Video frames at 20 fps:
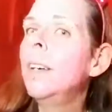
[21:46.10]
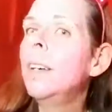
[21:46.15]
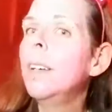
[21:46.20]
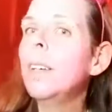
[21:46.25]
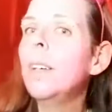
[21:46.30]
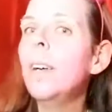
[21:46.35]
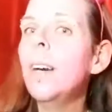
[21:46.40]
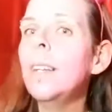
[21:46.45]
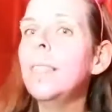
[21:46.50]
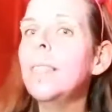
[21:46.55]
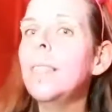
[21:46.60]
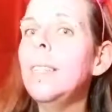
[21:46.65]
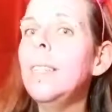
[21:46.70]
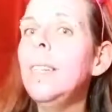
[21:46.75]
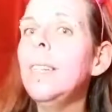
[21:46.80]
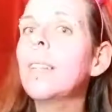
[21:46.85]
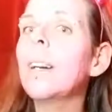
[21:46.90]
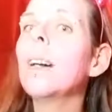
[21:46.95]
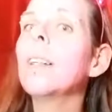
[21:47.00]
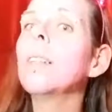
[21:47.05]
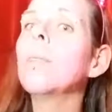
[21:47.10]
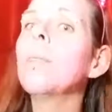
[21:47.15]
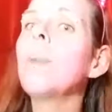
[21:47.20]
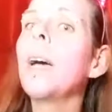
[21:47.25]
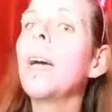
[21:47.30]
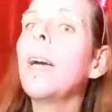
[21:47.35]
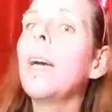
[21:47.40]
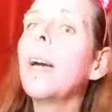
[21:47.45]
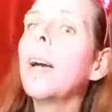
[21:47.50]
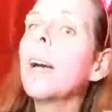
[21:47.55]
You guys, I need to color
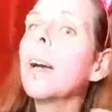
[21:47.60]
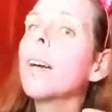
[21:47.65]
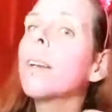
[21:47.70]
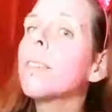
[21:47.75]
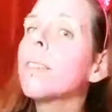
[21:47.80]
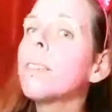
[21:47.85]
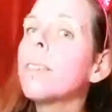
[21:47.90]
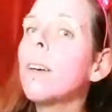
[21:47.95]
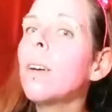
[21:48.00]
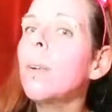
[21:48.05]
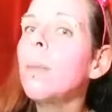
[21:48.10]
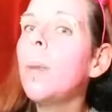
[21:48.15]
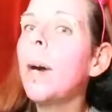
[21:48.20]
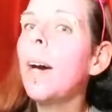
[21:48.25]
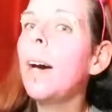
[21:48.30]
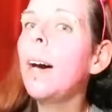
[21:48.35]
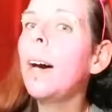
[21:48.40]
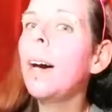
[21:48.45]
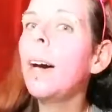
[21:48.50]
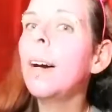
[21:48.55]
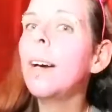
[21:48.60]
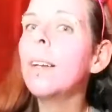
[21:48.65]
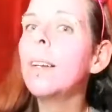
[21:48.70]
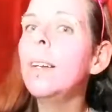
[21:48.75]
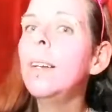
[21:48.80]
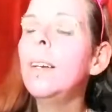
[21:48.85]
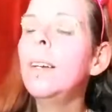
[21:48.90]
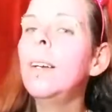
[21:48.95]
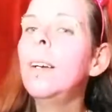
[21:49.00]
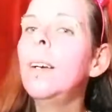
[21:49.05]
my hair so bad.
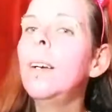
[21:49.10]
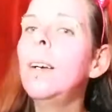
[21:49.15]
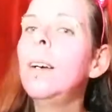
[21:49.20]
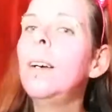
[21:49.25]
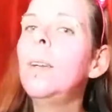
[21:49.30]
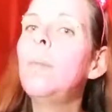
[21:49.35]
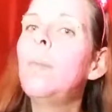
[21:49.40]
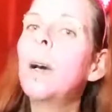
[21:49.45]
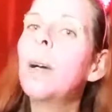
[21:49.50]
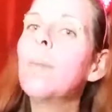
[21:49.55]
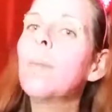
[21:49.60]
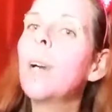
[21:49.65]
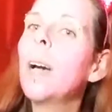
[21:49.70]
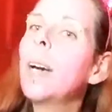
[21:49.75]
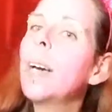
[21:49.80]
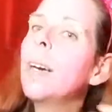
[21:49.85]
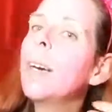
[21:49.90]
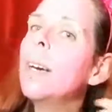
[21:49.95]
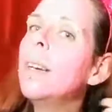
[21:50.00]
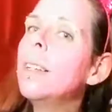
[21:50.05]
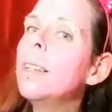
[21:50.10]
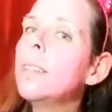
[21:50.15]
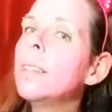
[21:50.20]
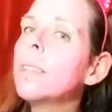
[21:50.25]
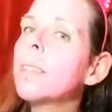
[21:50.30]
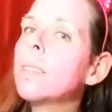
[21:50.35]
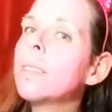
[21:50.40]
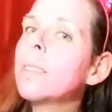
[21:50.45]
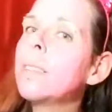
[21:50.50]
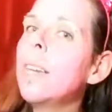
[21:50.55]
My red
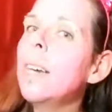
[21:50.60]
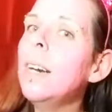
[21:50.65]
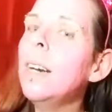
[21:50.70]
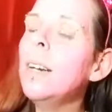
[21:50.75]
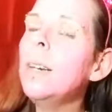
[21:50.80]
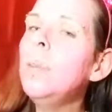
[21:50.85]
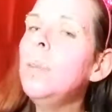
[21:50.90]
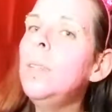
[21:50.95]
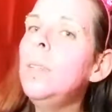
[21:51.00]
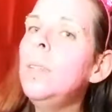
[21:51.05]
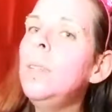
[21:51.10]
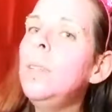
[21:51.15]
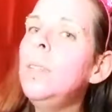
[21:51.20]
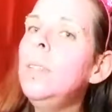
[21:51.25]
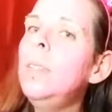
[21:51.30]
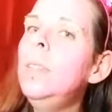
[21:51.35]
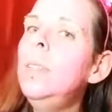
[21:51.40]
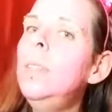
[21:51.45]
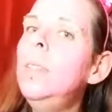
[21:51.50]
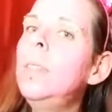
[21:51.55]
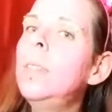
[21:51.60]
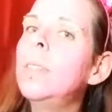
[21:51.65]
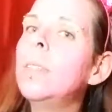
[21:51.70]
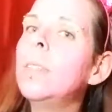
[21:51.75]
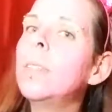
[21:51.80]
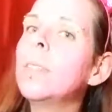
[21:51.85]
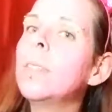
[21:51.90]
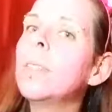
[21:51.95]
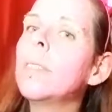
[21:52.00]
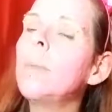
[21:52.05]
looks terrible.
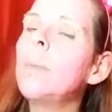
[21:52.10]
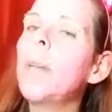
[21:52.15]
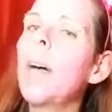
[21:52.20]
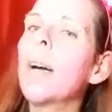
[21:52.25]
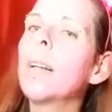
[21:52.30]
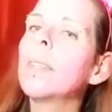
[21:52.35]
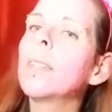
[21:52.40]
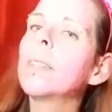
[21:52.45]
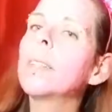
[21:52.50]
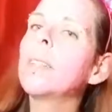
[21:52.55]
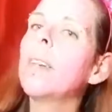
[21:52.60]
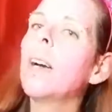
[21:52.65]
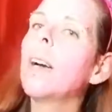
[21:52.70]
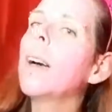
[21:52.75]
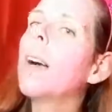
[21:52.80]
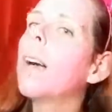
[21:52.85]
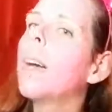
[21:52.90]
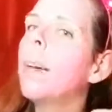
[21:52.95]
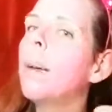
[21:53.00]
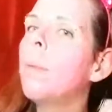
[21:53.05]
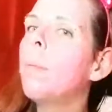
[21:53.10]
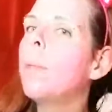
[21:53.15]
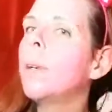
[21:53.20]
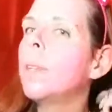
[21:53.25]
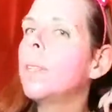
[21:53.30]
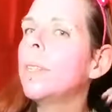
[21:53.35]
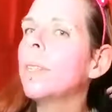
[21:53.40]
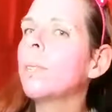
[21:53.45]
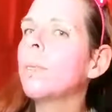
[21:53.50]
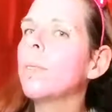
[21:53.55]
The black looks all right,
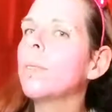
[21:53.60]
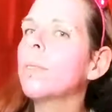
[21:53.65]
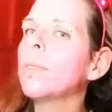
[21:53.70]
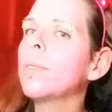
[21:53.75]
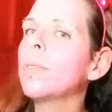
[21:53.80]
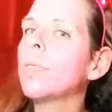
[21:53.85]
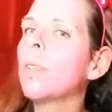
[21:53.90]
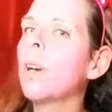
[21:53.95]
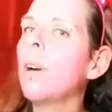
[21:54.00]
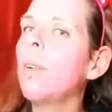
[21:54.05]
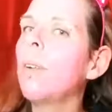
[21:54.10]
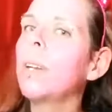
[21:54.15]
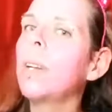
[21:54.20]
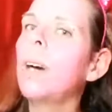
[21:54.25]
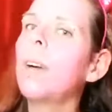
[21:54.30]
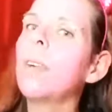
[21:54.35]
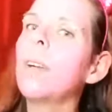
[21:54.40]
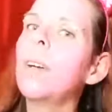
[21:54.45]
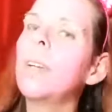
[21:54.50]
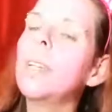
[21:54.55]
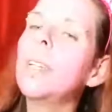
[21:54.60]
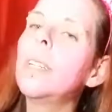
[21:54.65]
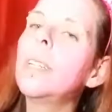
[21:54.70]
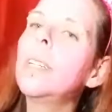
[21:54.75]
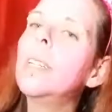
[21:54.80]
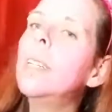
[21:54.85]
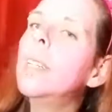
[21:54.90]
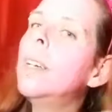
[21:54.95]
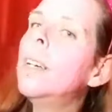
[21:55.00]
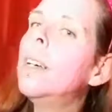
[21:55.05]
but the roots are growing out on it.
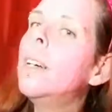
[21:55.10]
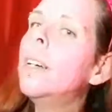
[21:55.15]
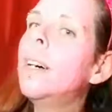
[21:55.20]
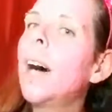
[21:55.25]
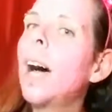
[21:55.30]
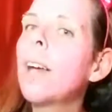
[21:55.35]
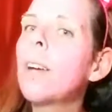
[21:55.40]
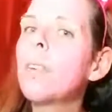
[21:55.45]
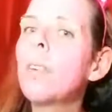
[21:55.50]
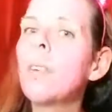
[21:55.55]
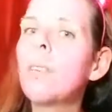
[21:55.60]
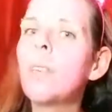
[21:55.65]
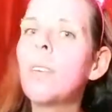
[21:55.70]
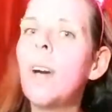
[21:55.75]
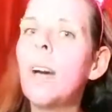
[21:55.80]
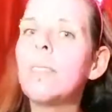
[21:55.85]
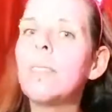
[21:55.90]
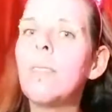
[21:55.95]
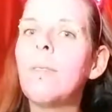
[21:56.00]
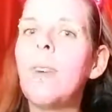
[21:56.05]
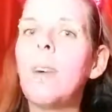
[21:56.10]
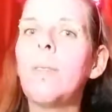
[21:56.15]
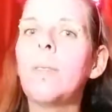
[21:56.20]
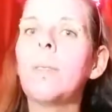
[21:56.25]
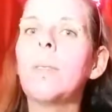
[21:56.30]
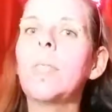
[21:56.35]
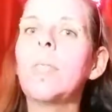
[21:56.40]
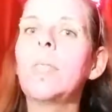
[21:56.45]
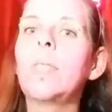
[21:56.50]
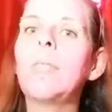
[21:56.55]
I don't know if you guys have ever
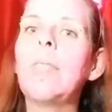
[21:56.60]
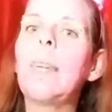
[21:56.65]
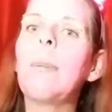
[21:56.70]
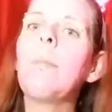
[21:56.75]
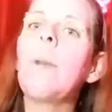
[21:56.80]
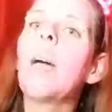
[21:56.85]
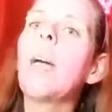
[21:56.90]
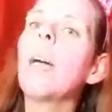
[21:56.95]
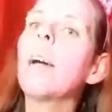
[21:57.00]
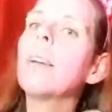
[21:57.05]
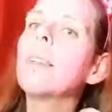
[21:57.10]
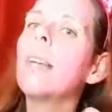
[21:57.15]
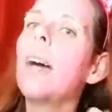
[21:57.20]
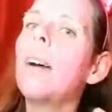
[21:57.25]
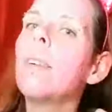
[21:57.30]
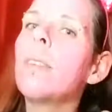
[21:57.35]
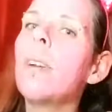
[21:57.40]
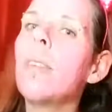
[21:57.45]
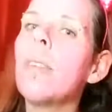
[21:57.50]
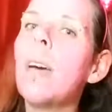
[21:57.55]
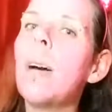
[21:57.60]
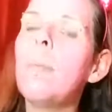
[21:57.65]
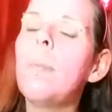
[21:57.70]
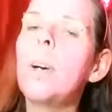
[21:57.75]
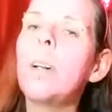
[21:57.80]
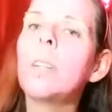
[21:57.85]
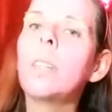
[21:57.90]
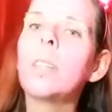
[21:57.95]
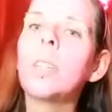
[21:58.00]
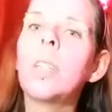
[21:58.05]
really seen my hair down all that
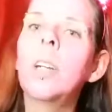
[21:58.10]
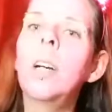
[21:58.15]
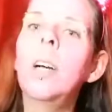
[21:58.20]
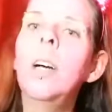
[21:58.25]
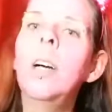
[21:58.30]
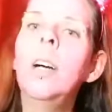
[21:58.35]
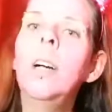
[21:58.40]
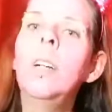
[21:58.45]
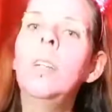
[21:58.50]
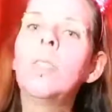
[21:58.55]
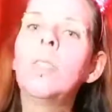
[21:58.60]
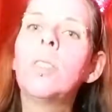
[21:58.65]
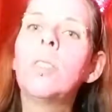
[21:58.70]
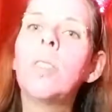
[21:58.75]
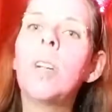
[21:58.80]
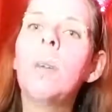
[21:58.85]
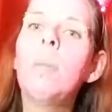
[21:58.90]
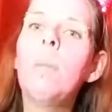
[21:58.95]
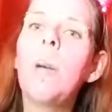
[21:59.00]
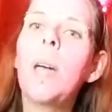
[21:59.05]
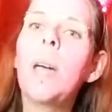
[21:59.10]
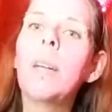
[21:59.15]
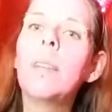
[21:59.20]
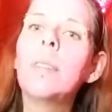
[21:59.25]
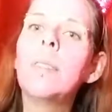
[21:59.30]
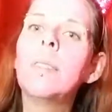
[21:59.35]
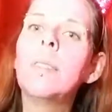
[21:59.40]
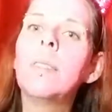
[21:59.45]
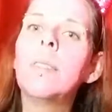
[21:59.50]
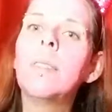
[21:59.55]
much. Trip
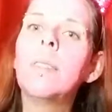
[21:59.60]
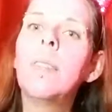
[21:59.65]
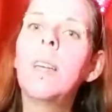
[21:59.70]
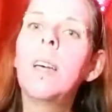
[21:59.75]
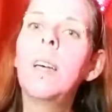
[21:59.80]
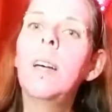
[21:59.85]
pants